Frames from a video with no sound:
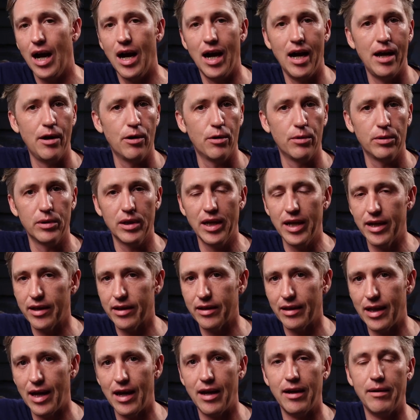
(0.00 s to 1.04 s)
I don't like
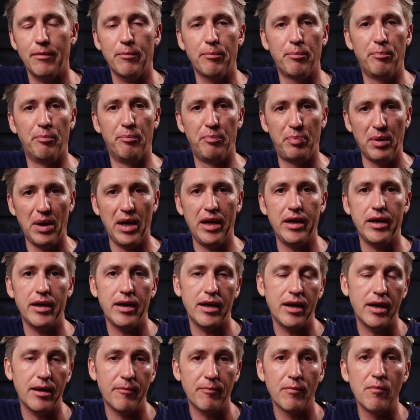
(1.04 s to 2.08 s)
that, but
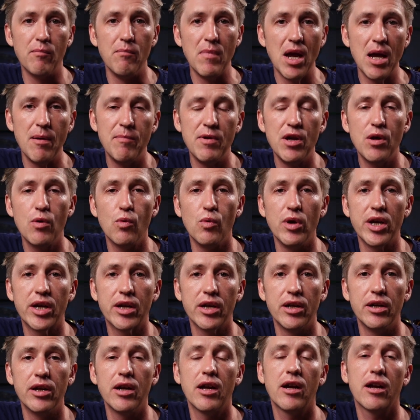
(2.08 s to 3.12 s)
maybe we
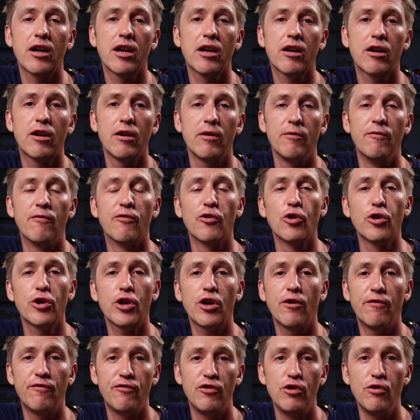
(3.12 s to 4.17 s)
can
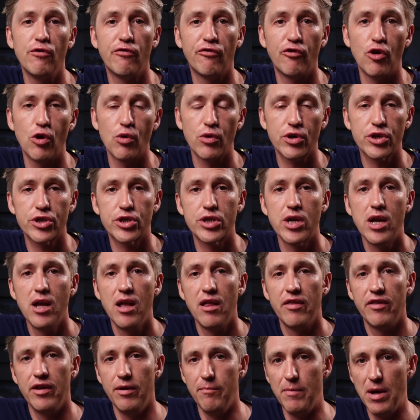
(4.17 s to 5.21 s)
convert a few folks
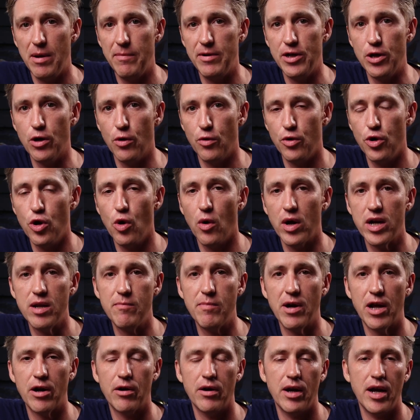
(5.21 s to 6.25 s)
that maybe don't know any
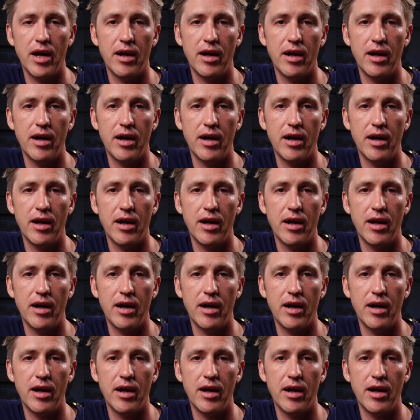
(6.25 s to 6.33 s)
better.